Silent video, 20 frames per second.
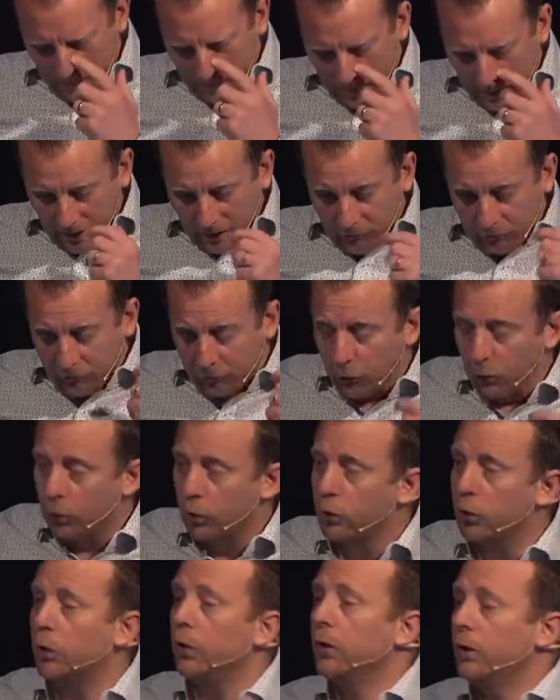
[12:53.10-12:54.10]
And so
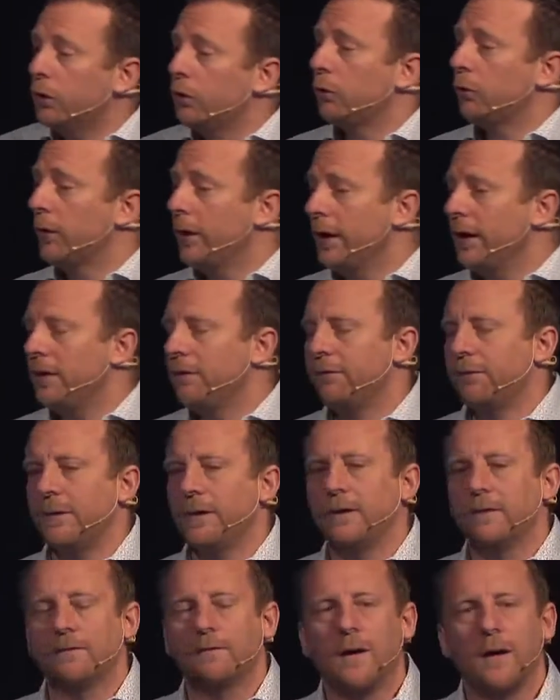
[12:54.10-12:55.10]
good grief
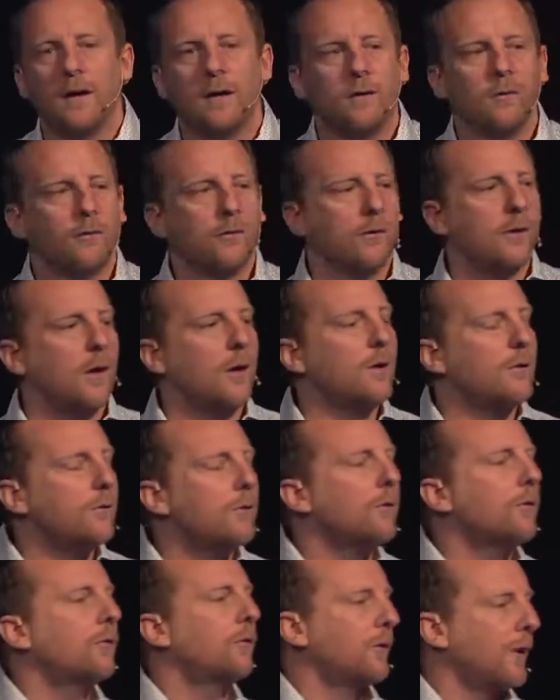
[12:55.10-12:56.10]
involves an
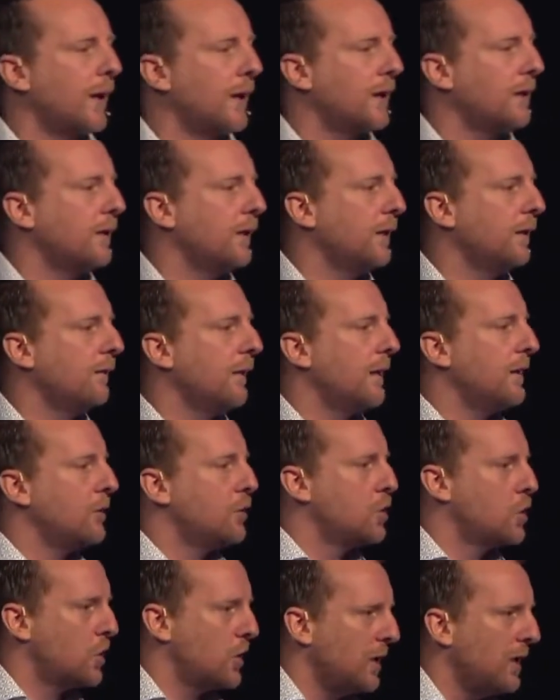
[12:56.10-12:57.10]
understanding that
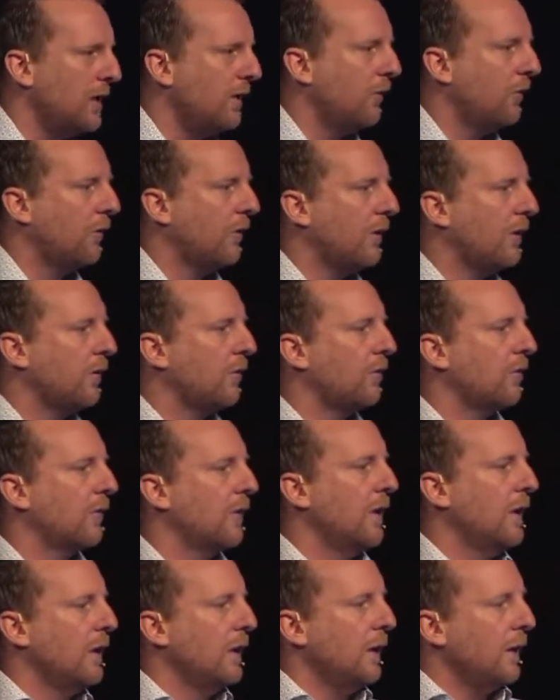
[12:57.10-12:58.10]

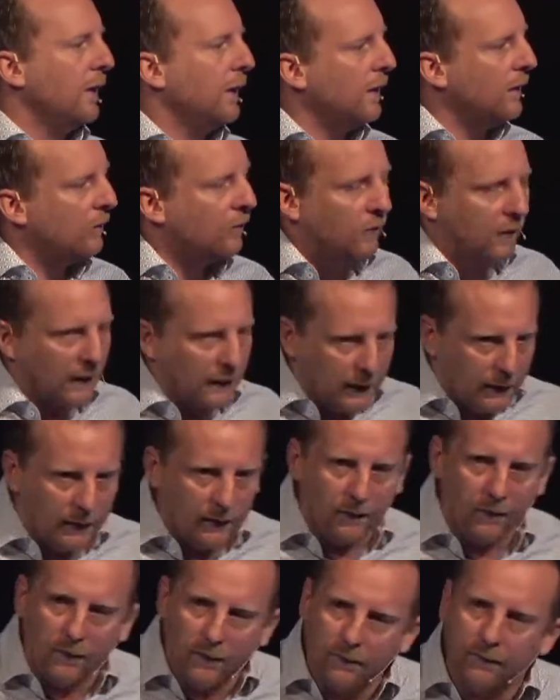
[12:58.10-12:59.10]
Jesus is
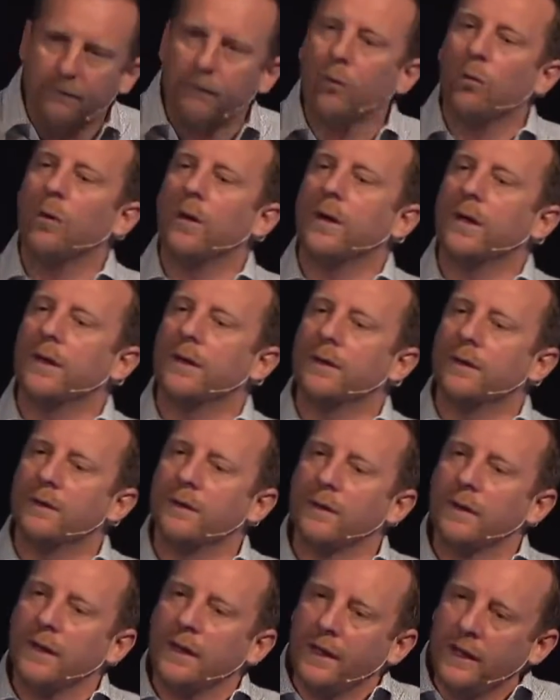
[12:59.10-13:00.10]
in the void.
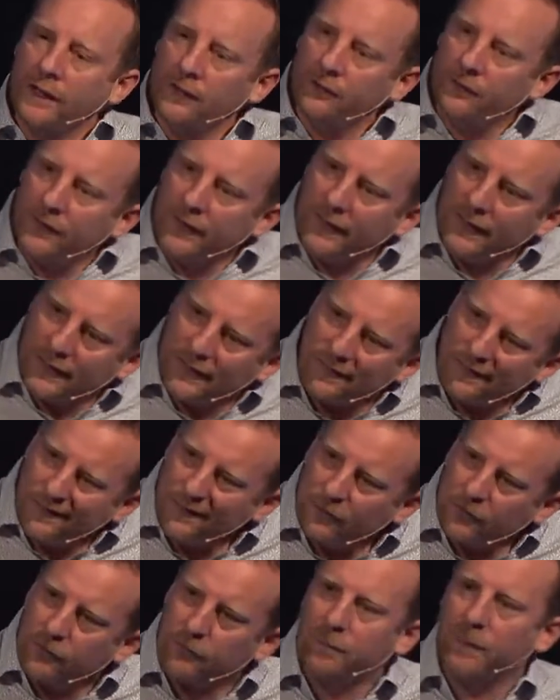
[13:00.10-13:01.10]
He's in
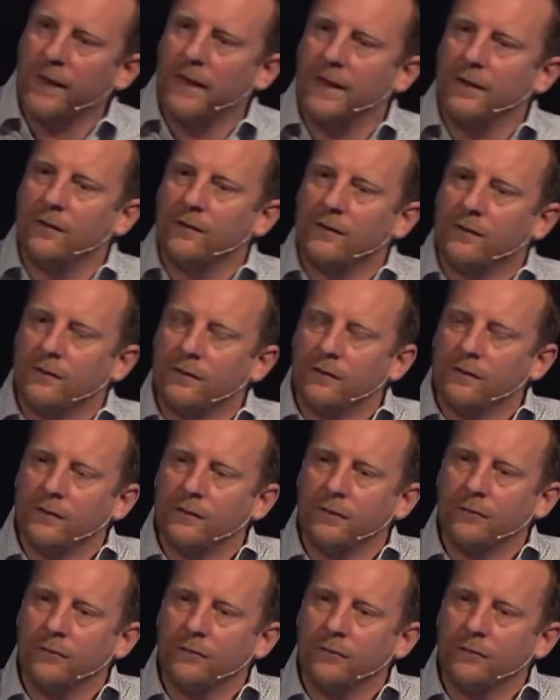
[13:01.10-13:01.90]
the space.